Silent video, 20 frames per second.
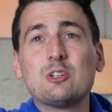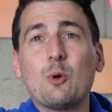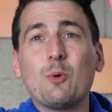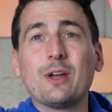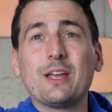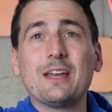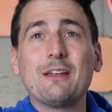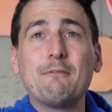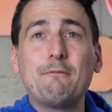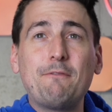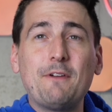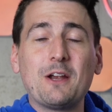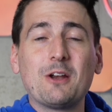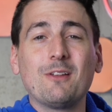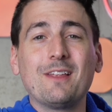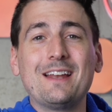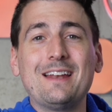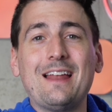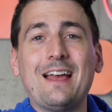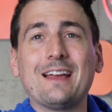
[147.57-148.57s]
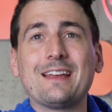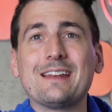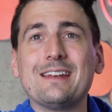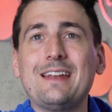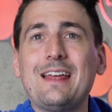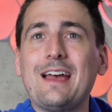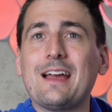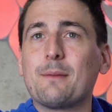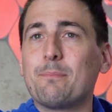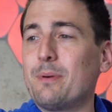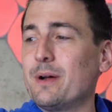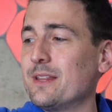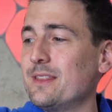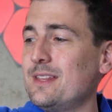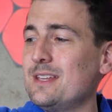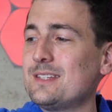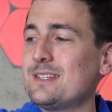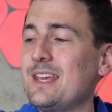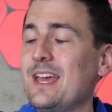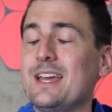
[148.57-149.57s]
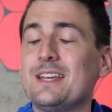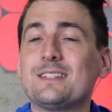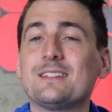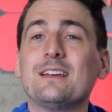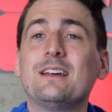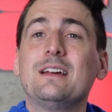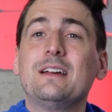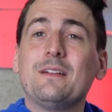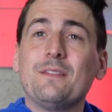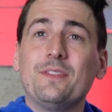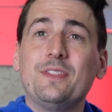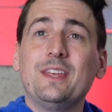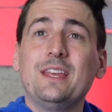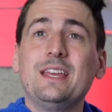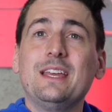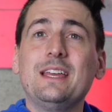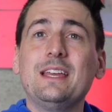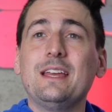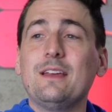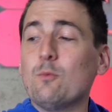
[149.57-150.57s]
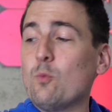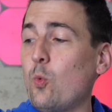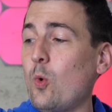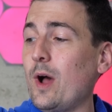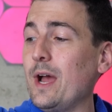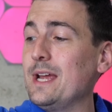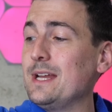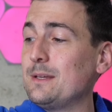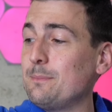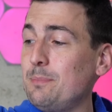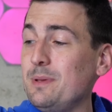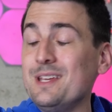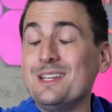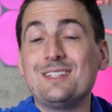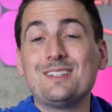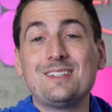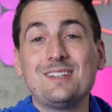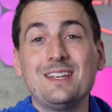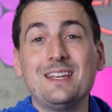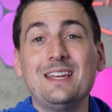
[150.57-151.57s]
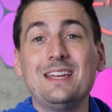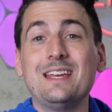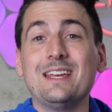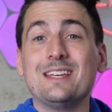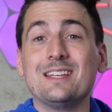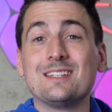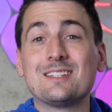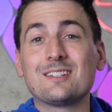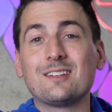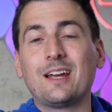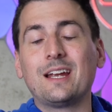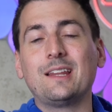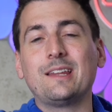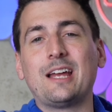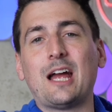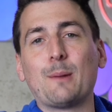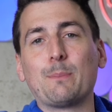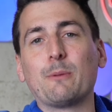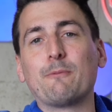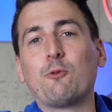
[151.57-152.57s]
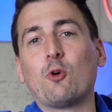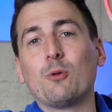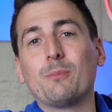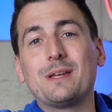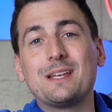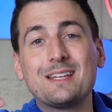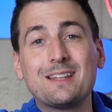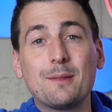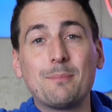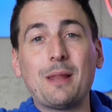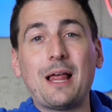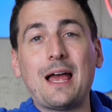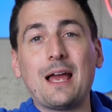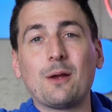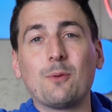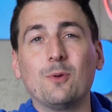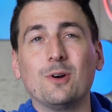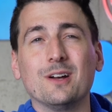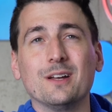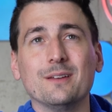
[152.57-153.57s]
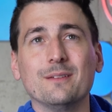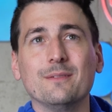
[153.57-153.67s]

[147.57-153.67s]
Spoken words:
again, fairly neck and neck, but in this case, the white PC is slightly outperforming the black one.